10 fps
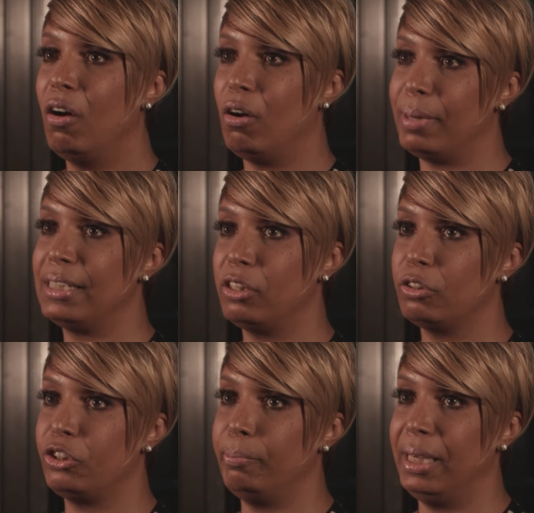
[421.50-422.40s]
on my
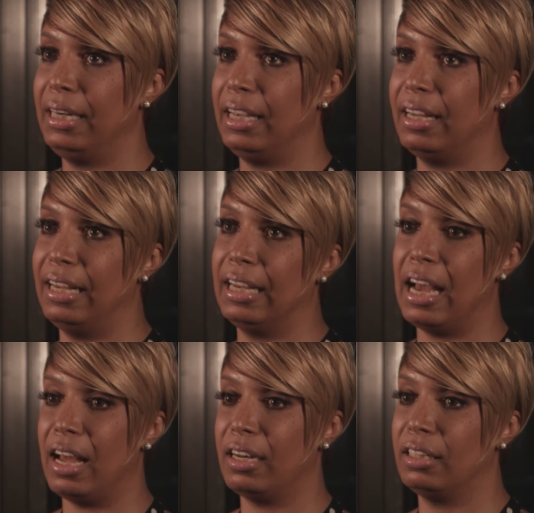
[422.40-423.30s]
social media, it
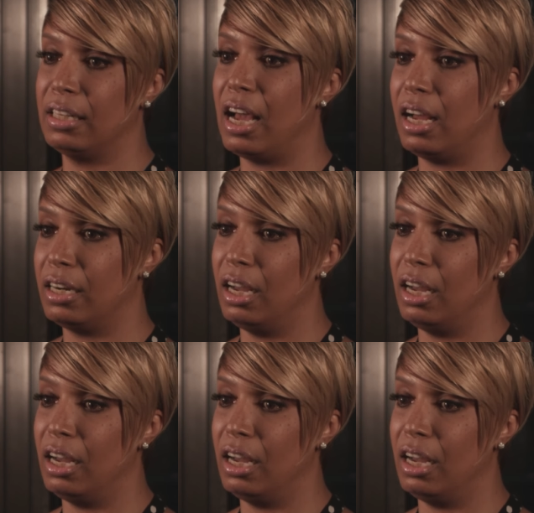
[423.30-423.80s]
got a lot